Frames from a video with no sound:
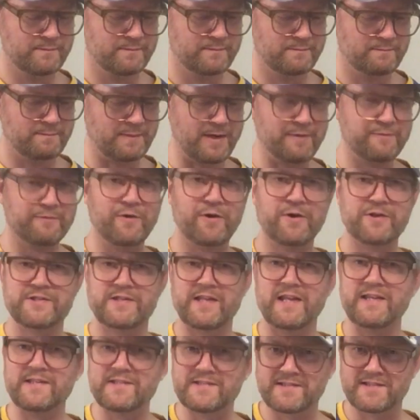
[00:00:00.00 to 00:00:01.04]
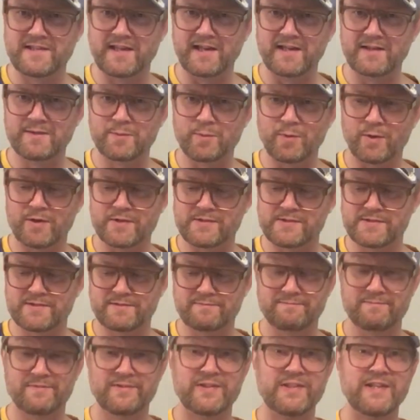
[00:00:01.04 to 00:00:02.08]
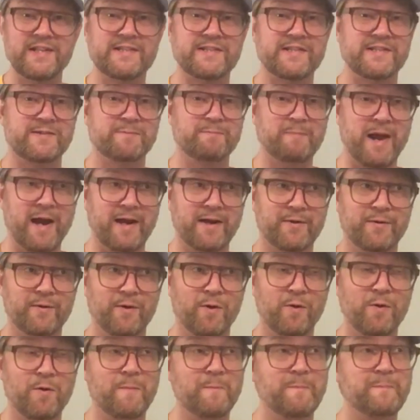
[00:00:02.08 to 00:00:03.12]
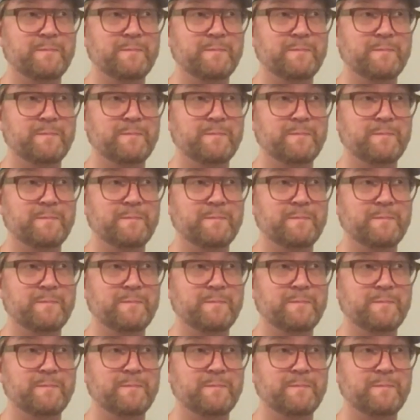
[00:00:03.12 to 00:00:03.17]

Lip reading: My first instinct was, this is macro,